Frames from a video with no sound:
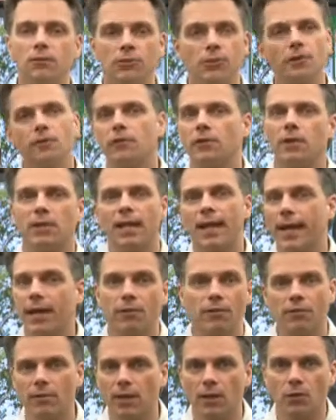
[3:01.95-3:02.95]
different
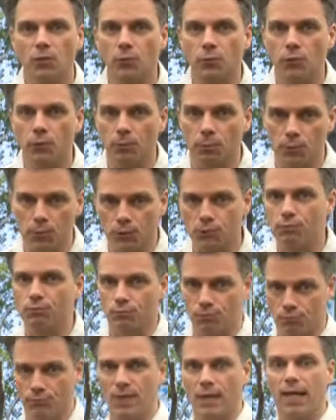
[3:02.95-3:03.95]
ethnic groups.
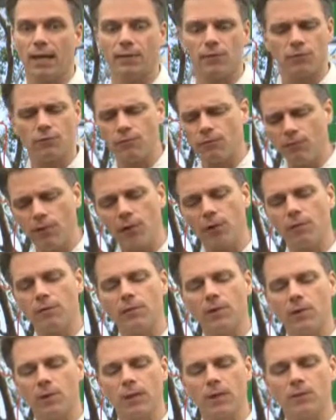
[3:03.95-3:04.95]
And it's very,
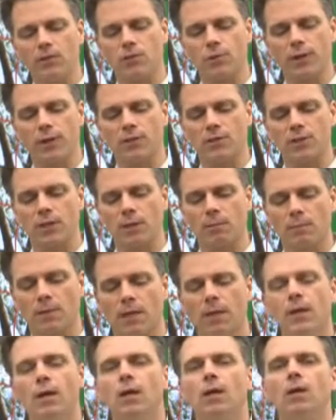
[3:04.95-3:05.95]
very interesting.
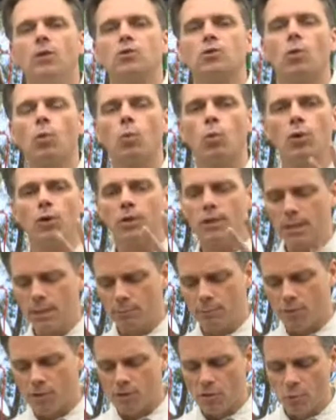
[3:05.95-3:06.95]
So word
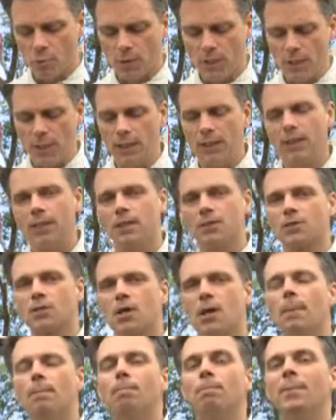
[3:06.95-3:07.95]
number 3
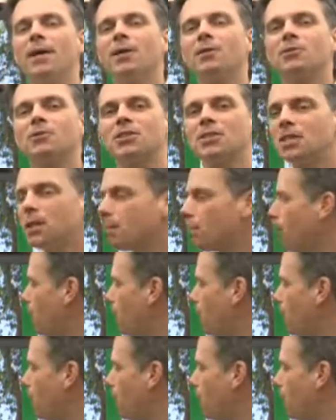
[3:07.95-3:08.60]
is melting